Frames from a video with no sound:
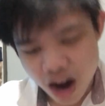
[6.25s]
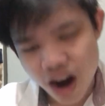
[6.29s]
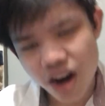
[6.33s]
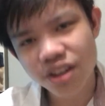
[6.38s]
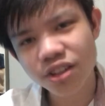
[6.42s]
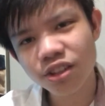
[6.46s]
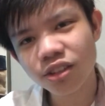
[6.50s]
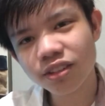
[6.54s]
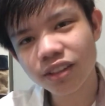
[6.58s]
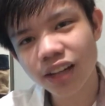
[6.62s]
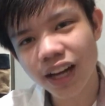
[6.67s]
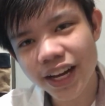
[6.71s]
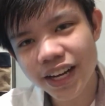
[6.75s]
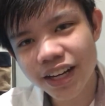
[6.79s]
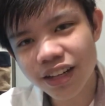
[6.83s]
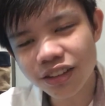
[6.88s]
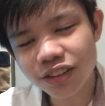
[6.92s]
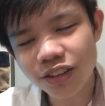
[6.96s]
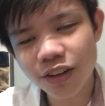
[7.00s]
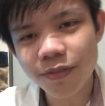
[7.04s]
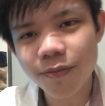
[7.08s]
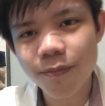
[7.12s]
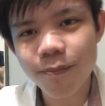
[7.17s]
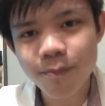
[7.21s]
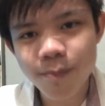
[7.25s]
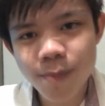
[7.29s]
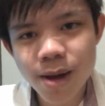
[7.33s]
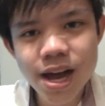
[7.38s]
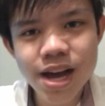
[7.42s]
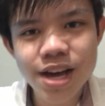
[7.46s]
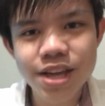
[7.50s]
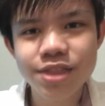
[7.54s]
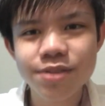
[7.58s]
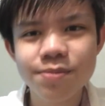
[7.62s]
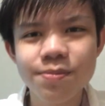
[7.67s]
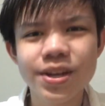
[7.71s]
Are you tired of
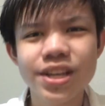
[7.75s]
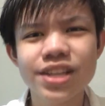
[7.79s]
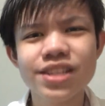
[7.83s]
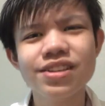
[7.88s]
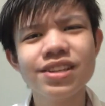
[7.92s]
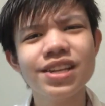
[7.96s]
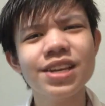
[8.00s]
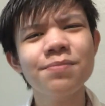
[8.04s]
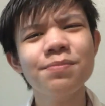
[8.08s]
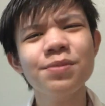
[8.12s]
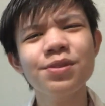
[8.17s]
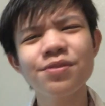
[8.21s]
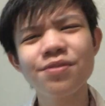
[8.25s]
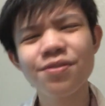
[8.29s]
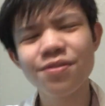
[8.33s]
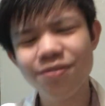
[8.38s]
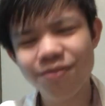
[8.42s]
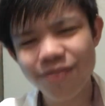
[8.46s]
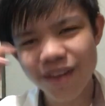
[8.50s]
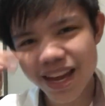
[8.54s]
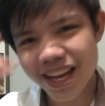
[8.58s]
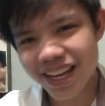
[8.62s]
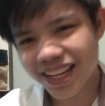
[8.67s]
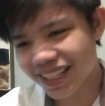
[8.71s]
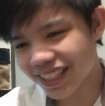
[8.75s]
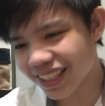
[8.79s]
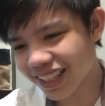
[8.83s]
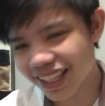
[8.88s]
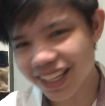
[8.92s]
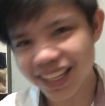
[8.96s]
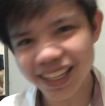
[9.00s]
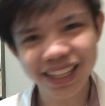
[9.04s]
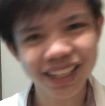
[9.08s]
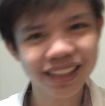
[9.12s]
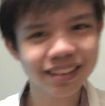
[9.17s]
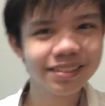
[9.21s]
math because you keep on
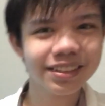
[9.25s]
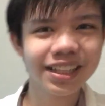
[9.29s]
failing it?